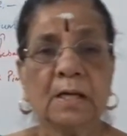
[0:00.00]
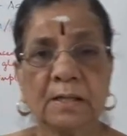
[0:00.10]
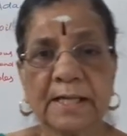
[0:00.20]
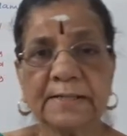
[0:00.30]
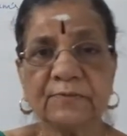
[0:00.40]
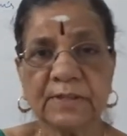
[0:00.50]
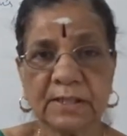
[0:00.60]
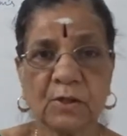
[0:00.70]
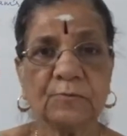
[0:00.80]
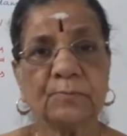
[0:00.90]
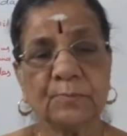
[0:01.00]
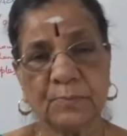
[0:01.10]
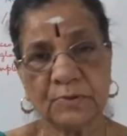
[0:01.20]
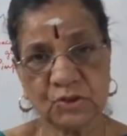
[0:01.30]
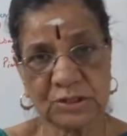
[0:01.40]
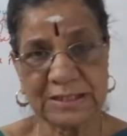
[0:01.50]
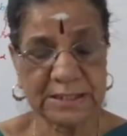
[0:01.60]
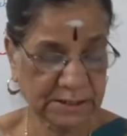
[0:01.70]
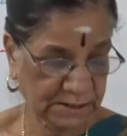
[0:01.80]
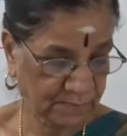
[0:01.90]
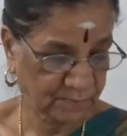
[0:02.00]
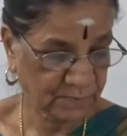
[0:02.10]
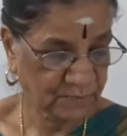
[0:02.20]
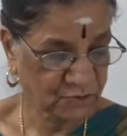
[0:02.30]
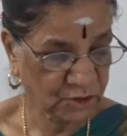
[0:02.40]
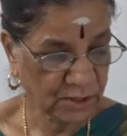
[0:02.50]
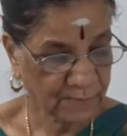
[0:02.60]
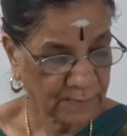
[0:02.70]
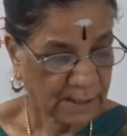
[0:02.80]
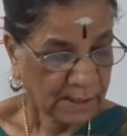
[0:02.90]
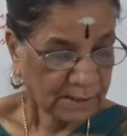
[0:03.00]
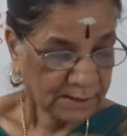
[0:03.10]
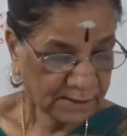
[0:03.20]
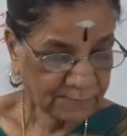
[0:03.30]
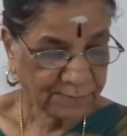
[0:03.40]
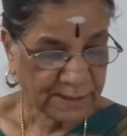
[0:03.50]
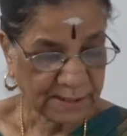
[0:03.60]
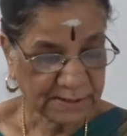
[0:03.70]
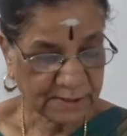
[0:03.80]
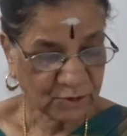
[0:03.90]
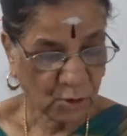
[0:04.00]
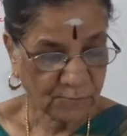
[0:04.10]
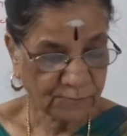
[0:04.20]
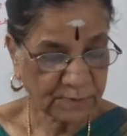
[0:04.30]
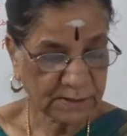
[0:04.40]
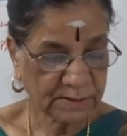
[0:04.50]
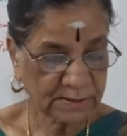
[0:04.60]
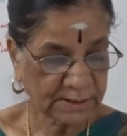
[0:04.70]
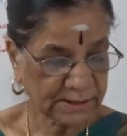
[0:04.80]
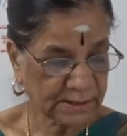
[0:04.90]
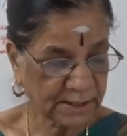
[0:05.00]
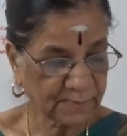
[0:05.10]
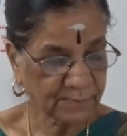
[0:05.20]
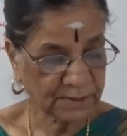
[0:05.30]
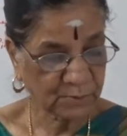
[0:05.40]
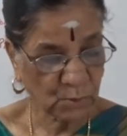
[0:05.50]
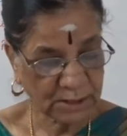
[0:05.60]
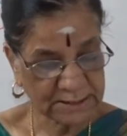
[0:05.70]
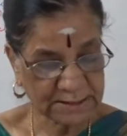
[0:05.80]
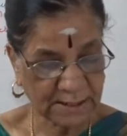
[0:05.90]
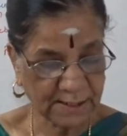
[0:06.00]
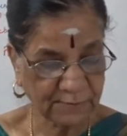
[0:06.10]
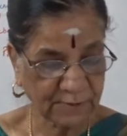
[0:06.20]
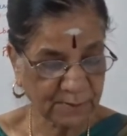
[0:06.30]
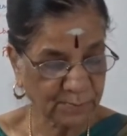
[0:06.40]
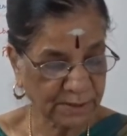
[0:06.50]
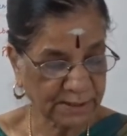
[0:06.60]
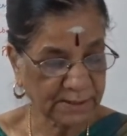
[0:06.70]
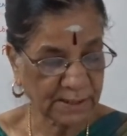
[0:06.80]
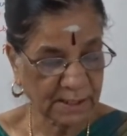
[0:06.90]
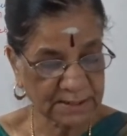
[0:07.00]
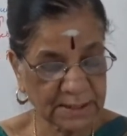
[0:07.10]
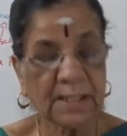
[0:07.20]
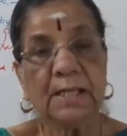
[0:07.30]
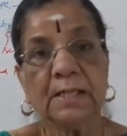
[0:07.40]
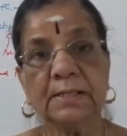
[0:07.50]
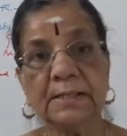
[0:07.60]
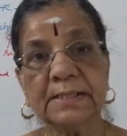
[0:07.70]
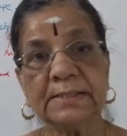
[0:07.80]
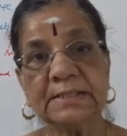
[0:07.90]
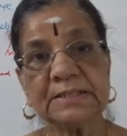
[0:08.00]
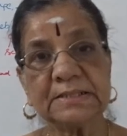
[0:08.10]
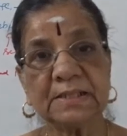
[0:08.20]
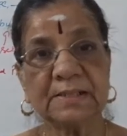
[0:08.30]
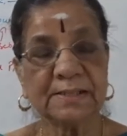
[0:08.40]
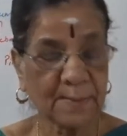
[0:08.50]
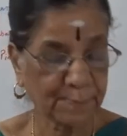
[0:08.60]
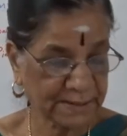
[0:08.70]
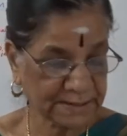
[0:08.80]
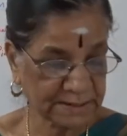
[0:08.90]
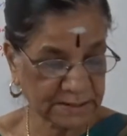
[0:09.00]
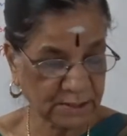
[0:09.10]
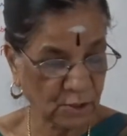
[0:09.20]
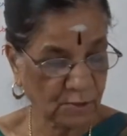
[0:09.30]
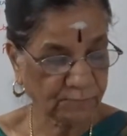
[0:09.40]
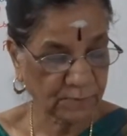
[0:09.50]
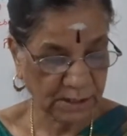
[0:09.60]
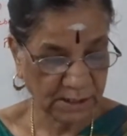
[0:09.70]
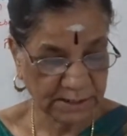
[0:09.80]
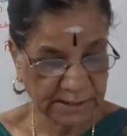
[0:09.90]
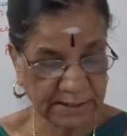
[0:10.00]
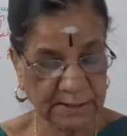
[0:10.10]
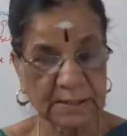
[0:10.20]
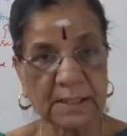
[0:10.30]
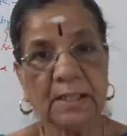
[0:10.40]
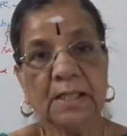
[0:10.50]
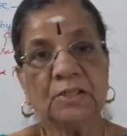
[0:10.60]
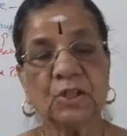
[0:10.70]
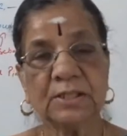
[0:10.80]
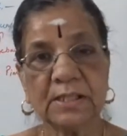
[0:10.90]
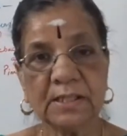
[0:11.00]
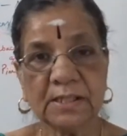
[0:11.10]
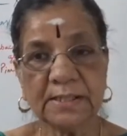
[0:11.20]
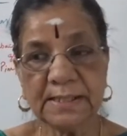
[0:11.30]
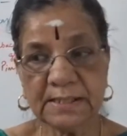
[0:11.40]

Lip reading: right way of society. See? In fact, it is often the time in one's life when brain has greatest capacity of learning. So, the learning